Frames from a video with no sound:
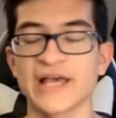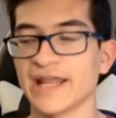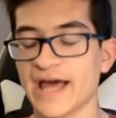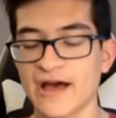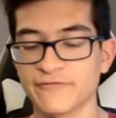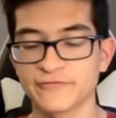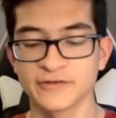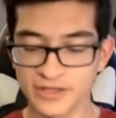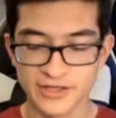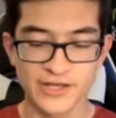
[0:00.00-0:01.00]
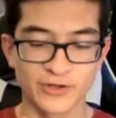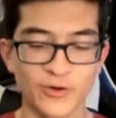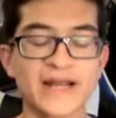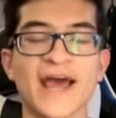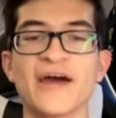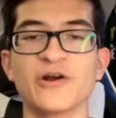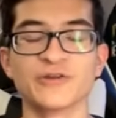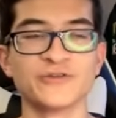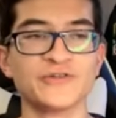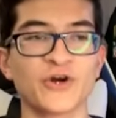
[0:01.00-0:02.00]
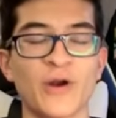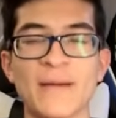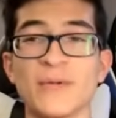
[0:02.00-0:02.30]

second half. Great header, Sergio